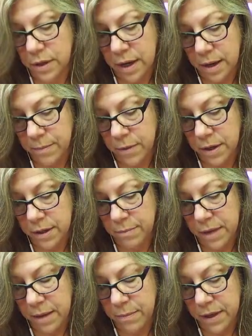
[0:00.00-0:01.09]
I'm going
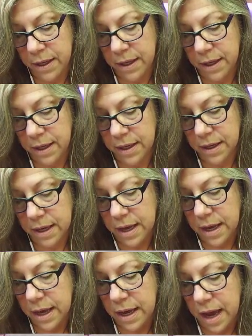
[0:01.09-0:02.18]
to
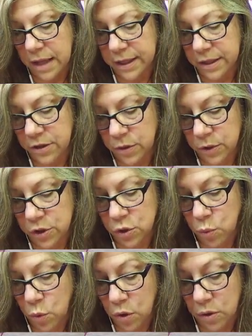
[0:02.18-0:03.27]
I'll either do a
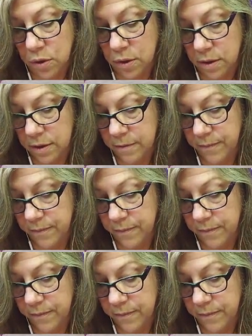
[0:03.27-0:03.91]
swirl